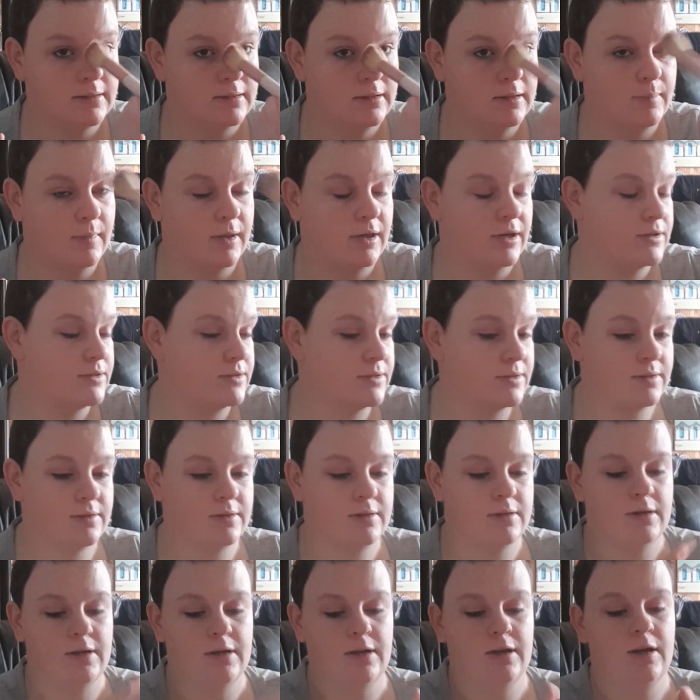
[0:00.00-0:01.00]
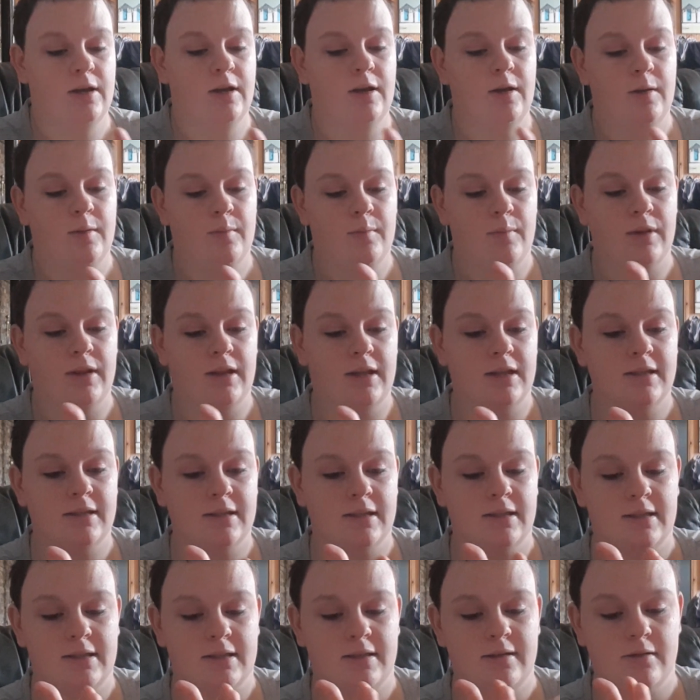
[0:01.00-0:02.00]
my nose. But this
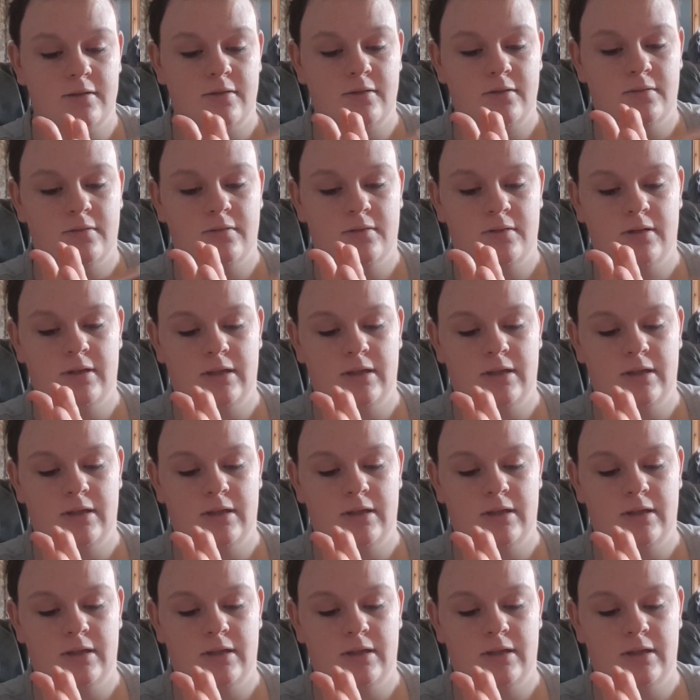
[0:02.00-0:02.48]
is still